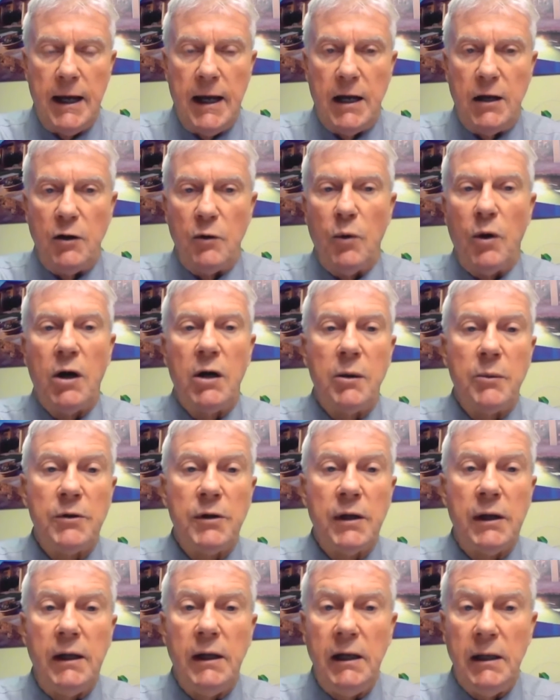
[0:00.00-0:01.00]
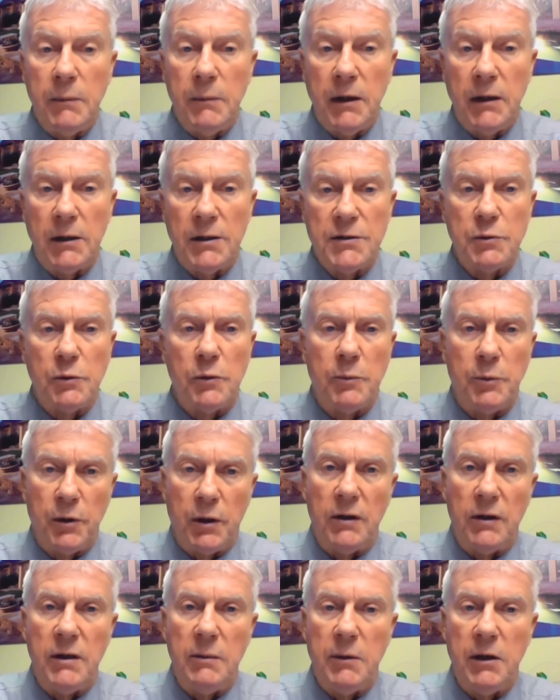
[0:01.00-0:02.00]
And you're welcome to email us. We'll
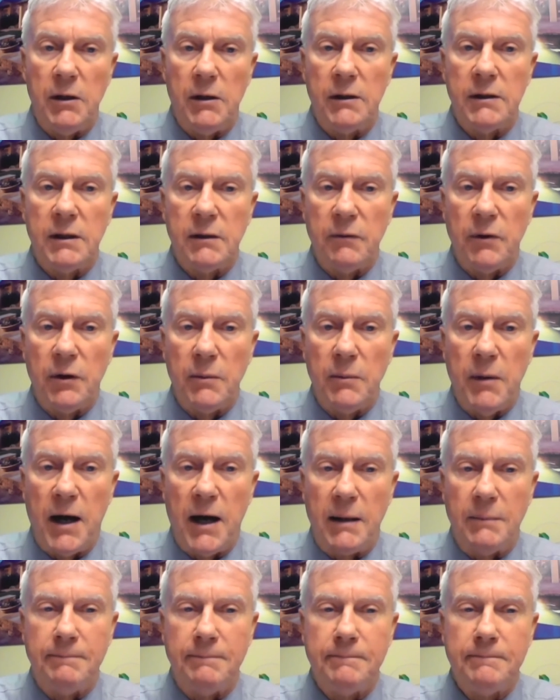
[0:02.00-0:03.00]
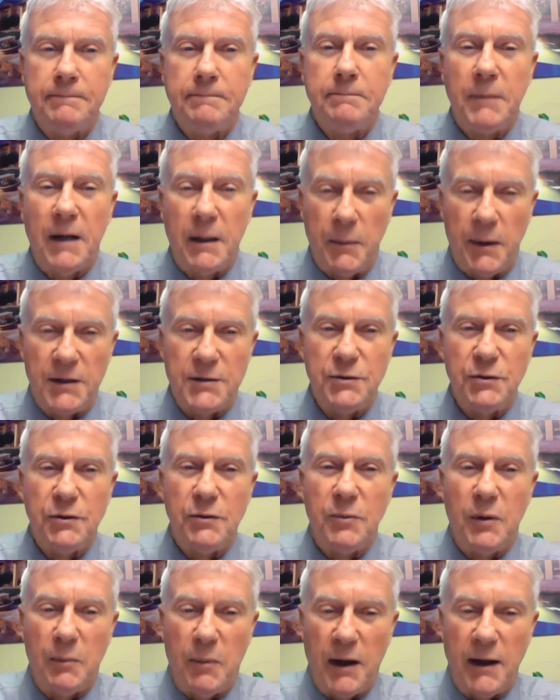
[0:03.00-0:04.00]
put our email at the very bottom. My best
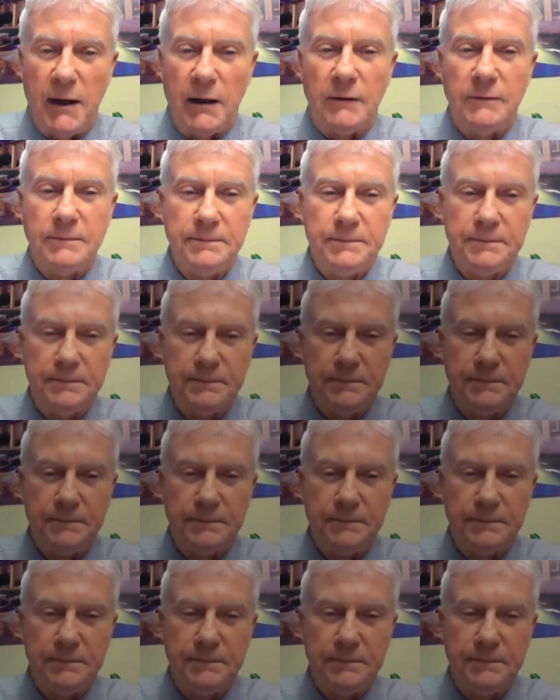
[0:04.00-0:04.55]
to you. Bye-bye now.